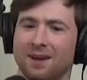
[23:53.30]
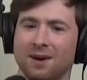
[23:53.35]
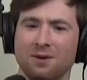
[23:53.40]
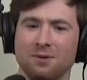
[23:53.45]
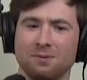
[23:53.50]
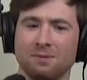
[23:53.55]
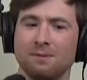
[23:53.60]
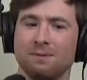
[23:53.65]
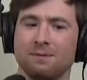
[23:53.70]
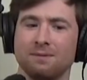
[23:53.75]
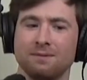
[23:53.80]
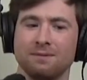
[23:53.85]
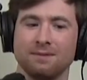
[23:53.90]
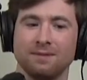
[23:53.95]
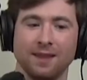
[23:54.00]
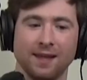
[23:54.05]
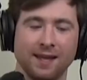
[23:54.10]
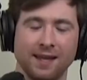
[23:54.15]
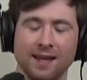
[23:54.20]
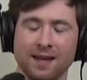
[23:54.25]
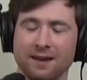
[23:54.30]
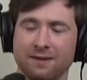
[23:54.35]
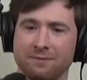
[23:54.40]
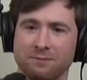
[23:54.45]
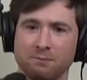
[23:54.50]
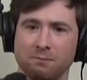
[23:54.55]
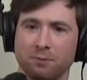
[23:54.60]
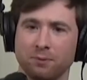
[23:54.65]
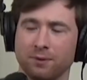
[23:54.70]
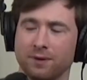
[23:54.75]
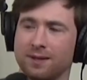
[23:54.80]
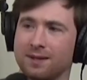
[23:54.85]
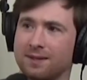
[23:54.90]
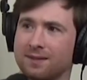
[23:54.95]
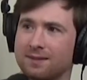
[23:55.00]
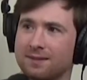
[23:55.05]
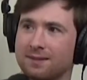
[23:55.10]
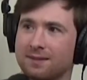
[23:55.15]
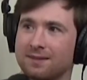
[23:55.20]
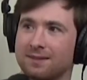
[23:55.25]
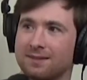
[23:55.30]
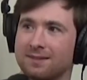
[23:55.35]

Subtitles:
No, they can't even breathe.